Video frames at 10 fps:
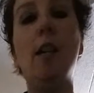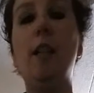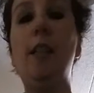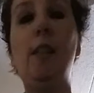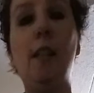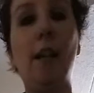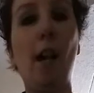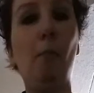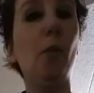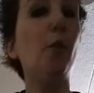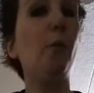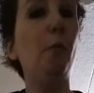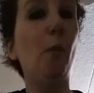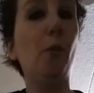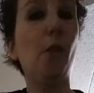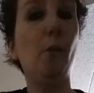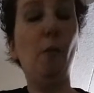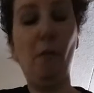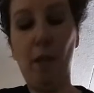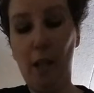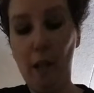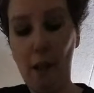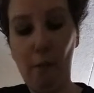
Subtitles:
he's eating apples through most of the movie.